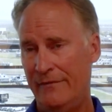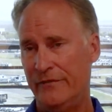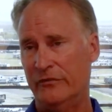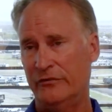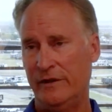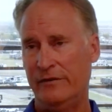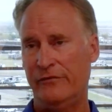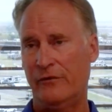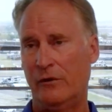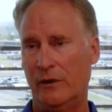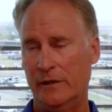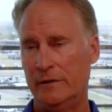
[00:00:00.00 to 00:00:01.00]
obviously,
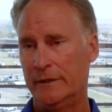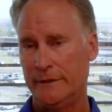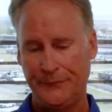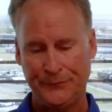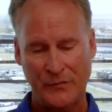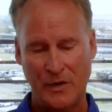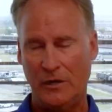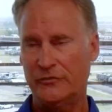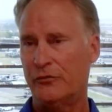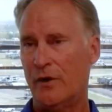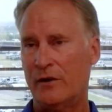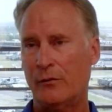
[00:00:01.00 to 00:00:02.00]
for
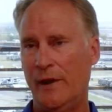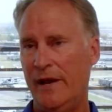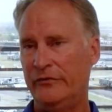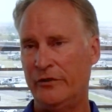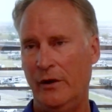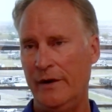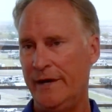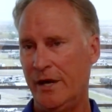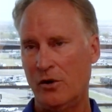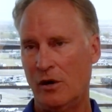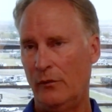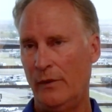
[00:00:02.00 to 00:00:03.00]
our, our truck race and our
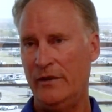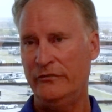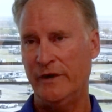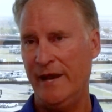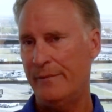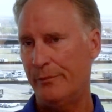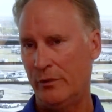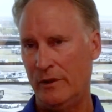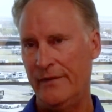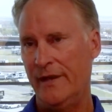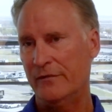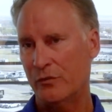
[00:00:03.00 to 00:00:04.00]
IndyCar race in
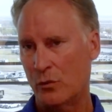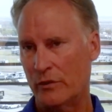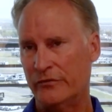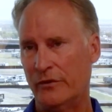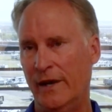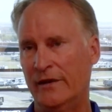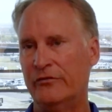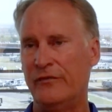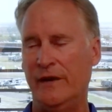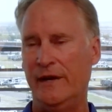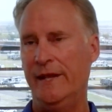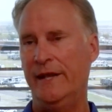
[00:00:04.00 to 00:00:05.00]
April, and then, of course, our
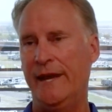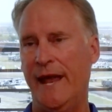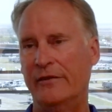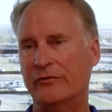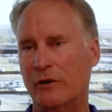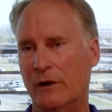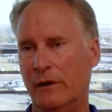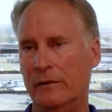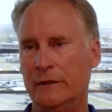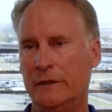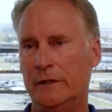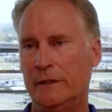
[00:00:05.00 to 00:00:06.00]
Xfinity and
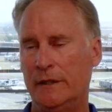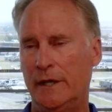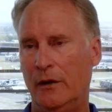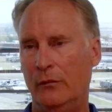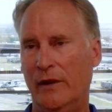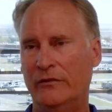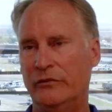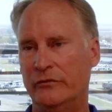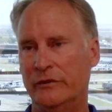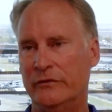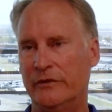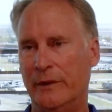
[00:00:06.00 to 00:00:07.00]
NASCAR uh,
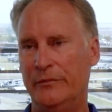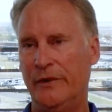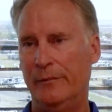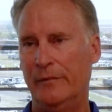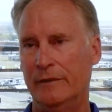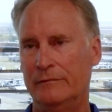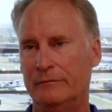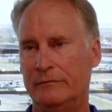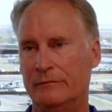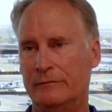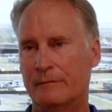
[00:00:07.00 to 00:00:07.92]
races in September.